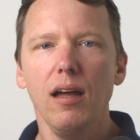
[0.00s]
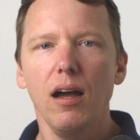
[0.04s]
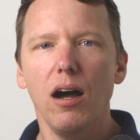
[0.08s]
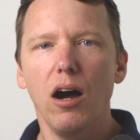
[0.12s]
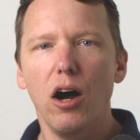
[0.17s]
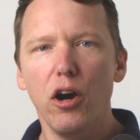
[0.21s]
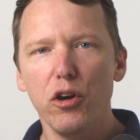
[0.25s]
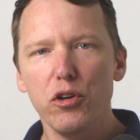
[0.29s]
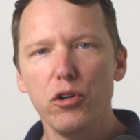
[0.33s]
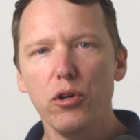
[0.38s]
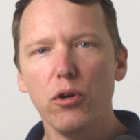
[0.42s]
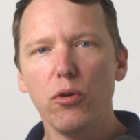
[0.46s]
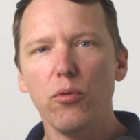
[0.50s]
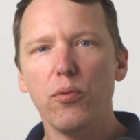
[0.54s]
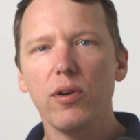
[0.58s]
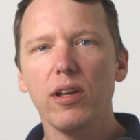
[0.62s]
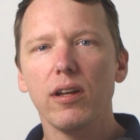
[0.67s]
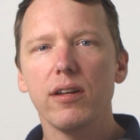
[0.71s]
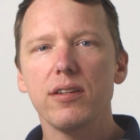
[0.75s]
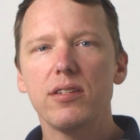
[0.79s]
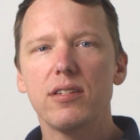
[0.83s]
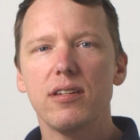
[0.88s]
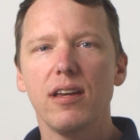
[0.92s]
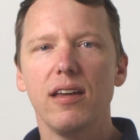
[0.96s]
Are you a
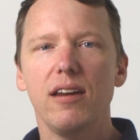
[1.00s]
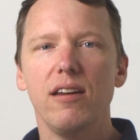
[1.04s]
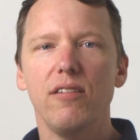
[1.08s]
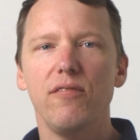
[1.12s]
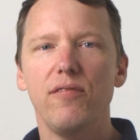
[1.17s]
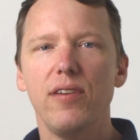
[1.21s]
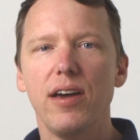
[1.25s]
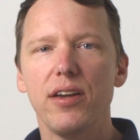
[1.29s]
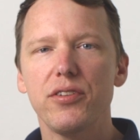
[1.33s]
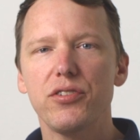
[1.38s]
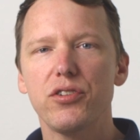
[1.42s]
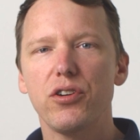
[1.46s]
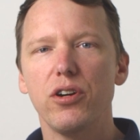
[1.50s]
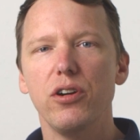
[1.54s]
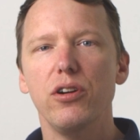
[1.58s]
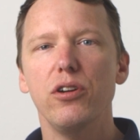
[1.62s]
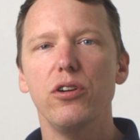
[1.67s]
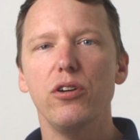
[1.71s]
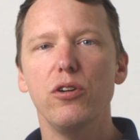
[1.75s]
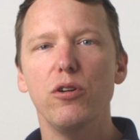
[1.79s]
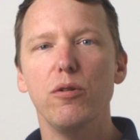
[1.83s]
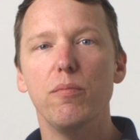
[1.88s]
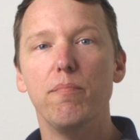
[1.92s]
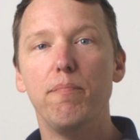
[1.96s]
real estate investor
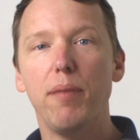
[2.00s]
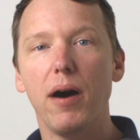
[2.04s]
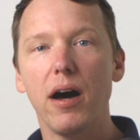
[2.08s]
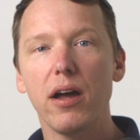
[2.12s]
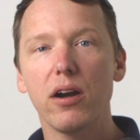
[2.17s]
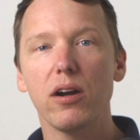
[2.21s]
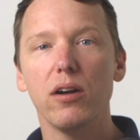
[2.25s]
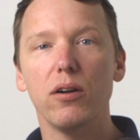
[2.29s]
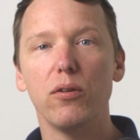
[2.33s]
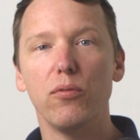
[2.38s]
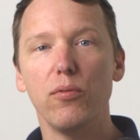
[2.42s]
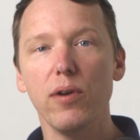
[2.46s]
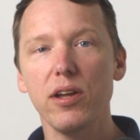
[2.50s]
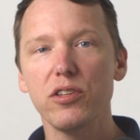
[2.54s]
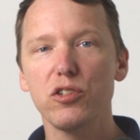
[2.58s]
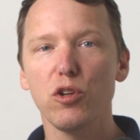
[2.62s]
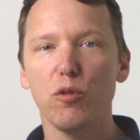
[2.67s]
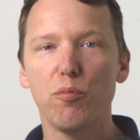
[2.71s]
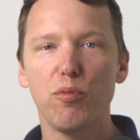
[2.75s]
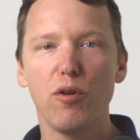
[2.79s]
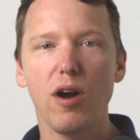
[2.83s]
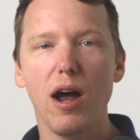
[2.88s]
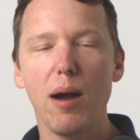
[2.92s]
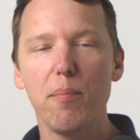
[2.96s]
who bought a
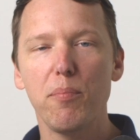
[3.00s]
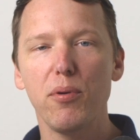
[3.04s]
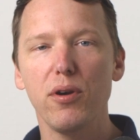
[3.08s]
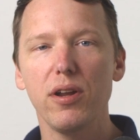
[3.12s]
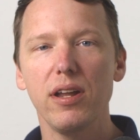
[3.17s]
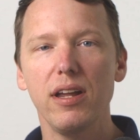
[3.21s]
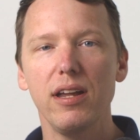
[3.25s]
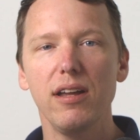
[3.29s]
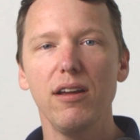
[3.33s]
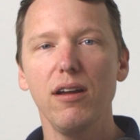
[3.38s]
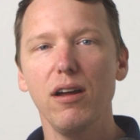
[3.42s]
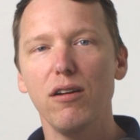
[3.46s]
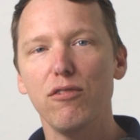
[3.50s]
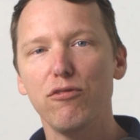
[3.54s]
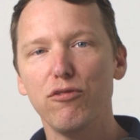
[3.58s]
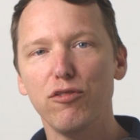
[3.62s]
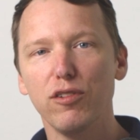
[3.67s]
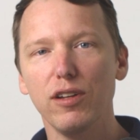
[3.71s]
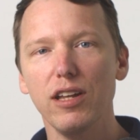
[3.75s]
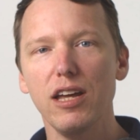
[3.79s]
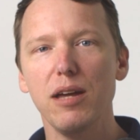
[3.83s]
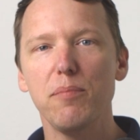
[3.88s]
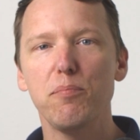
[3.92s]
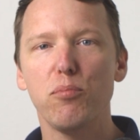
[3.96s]
rental property,
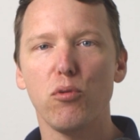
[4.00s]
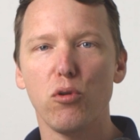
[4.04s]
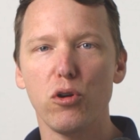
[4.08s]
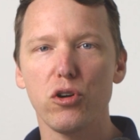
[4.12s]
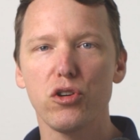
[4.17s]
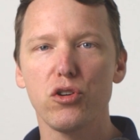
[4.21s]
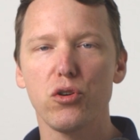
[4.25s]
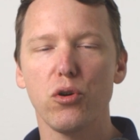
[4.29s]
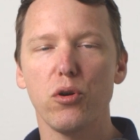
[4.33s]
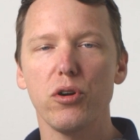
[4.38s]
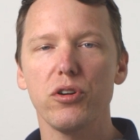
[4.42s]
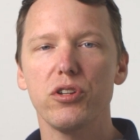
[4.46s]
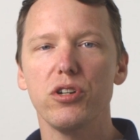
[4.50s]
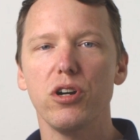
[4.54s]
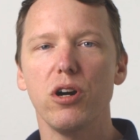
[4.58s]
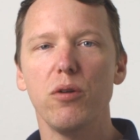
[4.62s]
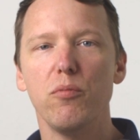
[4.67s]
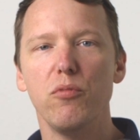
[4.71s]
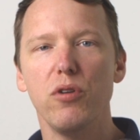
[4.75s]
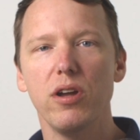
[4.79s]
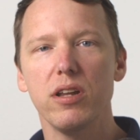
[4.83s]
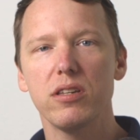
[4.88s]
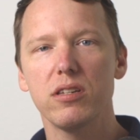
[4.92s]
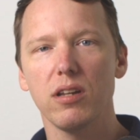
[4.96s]
flip, or
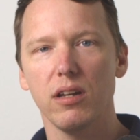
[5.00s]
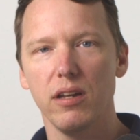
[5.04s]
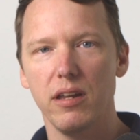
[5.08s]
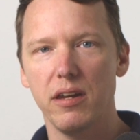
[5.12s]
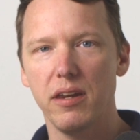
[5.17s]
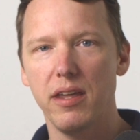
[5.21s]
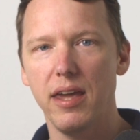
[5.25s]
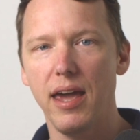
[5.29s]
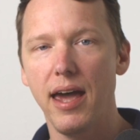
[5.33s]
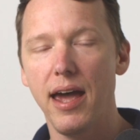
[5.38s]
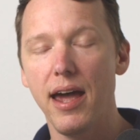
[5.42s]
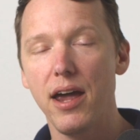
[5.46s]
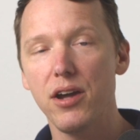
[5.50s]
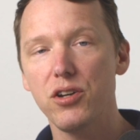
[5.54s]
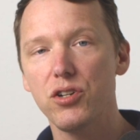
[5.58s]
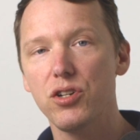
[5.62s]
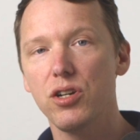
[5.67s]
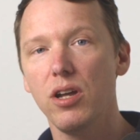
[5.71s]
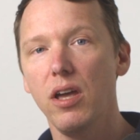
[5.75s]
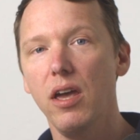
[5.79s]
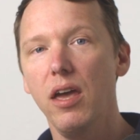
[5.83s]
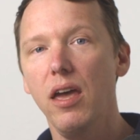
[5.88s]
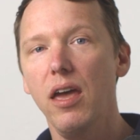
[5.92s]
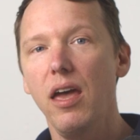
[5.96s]
short-term rental in cash,
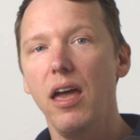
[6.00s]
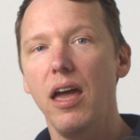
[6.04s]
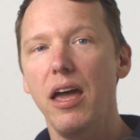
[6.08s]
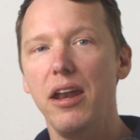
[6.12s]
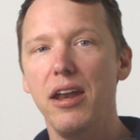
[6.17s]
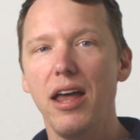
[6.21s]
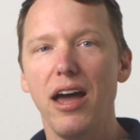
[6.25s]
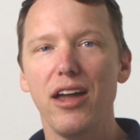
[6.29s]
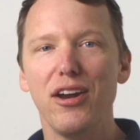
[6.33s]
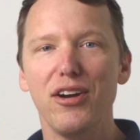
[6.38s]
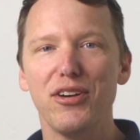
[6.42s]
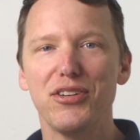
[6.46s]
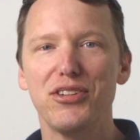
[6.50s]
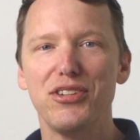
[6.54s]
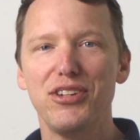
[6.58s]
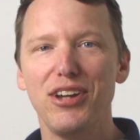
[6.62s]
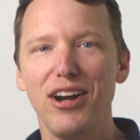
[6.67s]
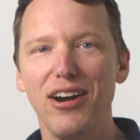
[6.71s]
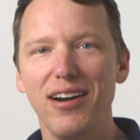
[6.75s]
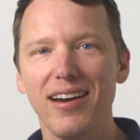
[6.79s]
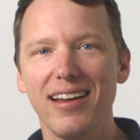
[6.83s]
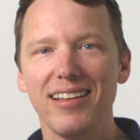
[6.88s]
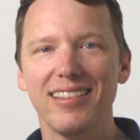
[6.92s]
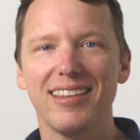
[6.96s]
and now you're
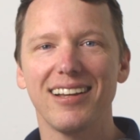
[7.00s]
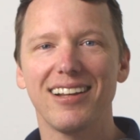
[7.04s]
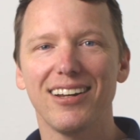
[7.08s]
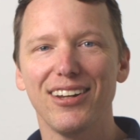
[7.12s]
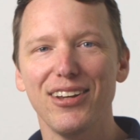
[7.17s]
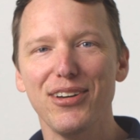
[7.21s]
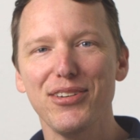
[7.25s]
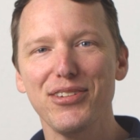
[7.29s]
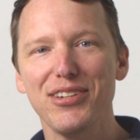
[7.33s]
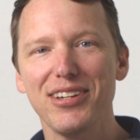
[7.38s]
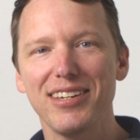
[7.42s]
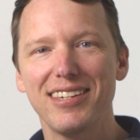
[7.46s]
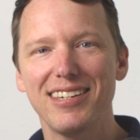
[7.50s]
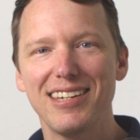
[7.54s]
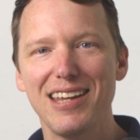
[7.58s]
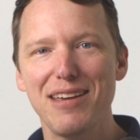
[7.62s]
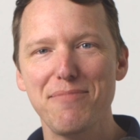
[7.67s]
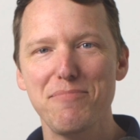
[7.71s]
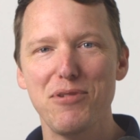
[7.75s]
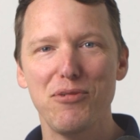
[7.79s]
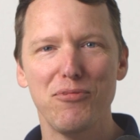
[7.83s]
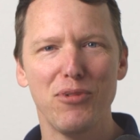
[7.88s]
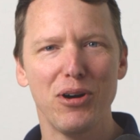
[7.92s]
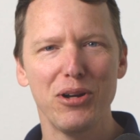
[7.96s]
staring at the closing
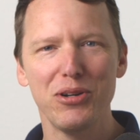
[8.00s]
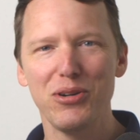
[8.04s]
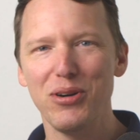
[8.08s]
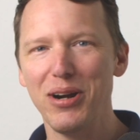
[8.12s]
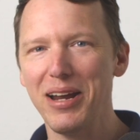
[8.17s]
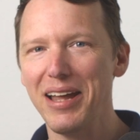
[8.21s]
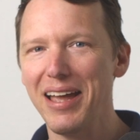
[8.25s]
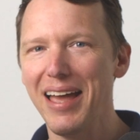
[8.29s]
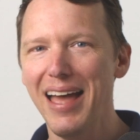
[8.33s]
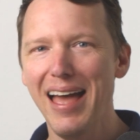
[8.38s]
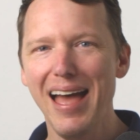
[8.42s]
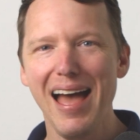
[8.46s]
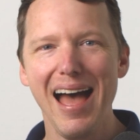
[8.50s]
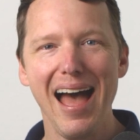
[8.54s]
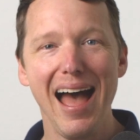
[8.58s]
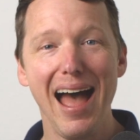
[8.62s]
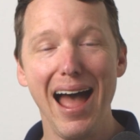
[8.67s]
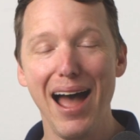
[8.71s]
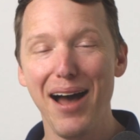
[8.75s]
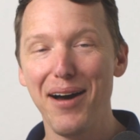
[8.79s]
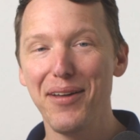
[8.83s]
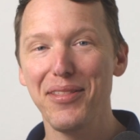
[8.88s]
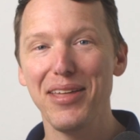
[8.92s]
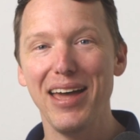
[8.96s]
statement wondering,
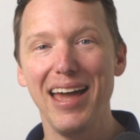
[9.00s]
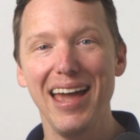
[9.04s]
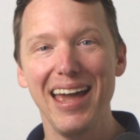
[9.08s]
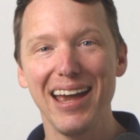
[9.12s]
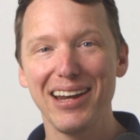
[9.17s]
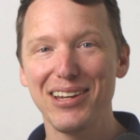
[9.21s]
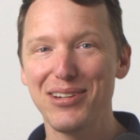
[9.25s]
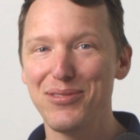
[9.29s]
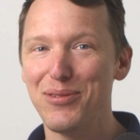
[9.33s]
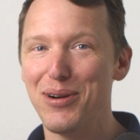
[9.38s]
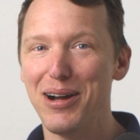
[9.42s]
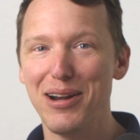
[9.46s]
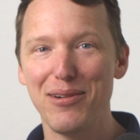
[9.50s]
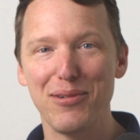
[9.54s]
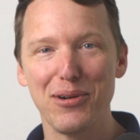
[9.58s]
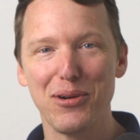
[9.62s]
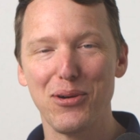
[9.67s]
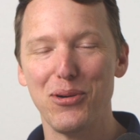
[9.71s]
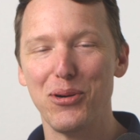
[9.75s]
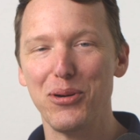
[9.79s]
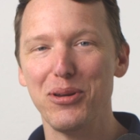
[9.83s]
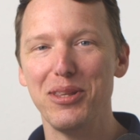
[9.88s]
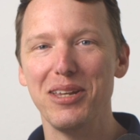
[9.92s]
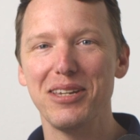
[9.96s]
how the heck do I
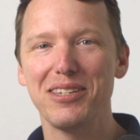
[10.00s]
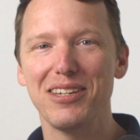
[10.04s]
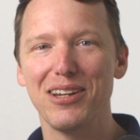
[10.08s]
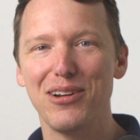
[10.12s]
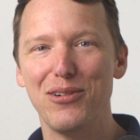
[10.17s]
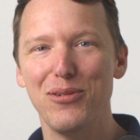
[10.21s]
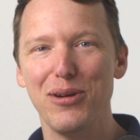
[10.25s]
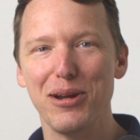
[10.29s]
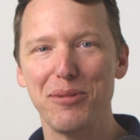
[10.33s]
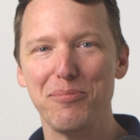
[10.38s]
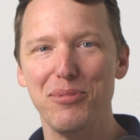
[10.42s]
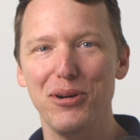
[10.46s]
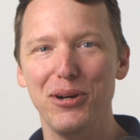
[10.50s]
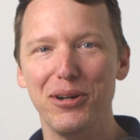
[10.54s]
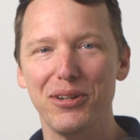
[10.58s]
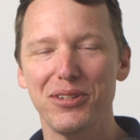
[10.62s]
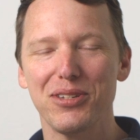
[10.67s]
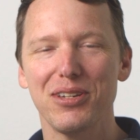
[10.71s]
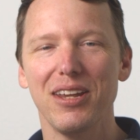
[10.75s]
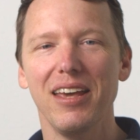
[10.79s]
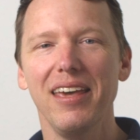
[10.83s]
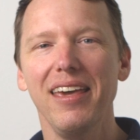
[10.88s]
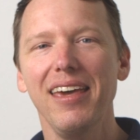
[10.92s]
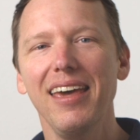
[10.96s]
record this in
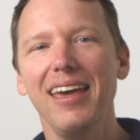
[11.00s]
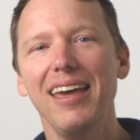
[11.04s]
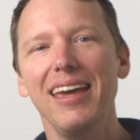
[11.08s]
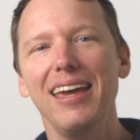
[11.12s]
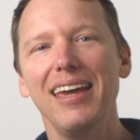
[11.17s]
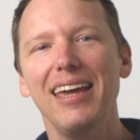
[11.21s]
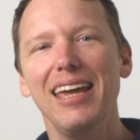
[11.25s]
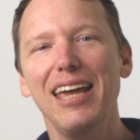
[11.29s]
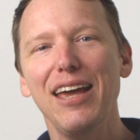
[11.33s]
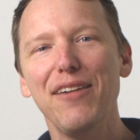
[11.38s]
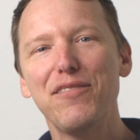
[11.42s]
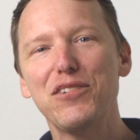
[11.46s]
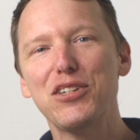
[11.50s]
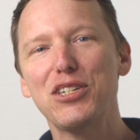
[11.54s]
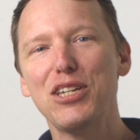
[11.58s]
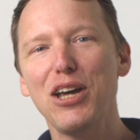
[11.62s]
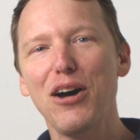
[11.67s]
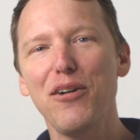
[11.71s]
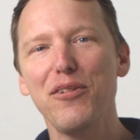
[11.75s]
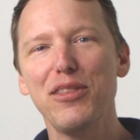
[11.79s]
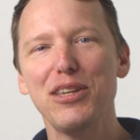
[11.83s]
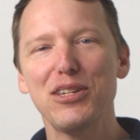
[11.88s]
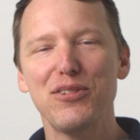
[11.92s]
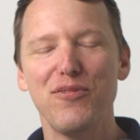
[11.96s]
QuickBooks? If
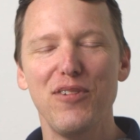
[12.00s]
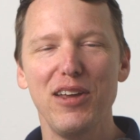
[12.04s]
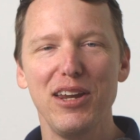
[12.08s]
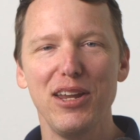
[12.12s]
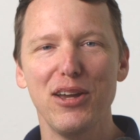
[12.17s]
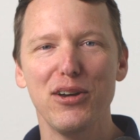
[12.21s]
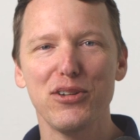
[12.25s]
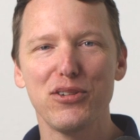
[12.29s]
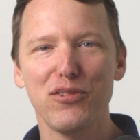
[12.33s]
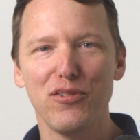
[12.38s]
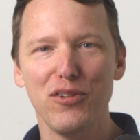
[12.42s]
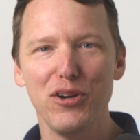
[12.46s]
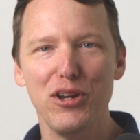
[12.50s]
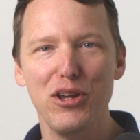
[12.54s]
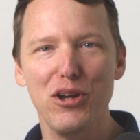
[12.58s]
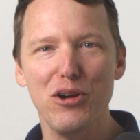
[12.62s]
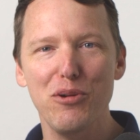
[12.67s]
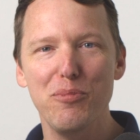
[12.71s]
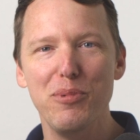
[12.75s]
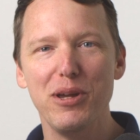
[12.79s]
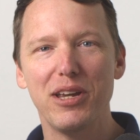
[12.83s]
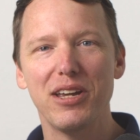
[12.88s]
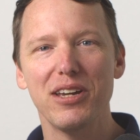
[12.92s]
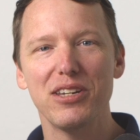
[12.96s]
so, this video is for
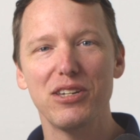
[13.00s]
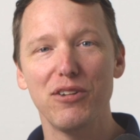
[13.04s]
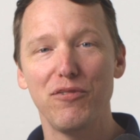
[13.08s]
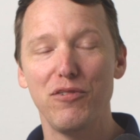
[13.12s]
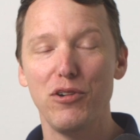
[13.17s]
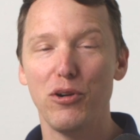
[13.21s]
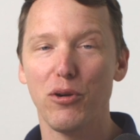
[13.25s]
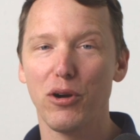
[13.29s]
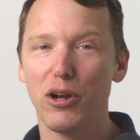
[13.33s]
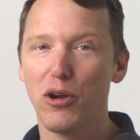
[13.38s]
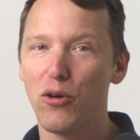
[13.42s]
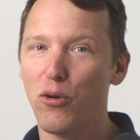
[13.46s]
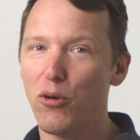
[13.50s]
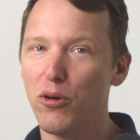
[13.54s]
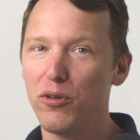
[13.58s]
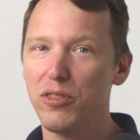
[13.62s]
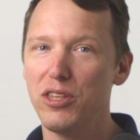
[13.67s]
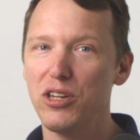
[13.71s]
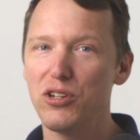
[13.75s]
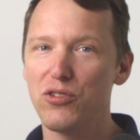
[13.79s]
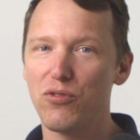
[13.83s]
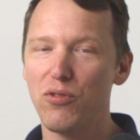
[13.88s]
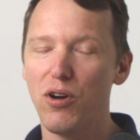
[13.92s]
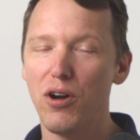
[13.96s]
you, because if you record
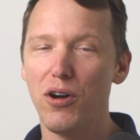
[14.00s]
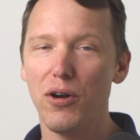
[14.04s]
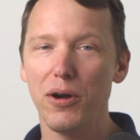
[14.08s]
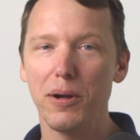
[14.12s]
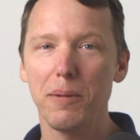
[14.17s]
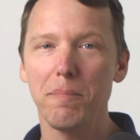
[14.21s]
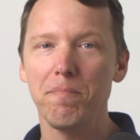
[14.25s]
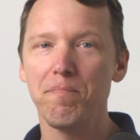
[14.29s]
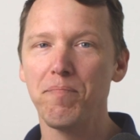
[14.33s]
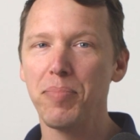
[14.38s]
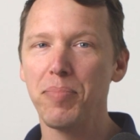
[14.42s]
this wrong,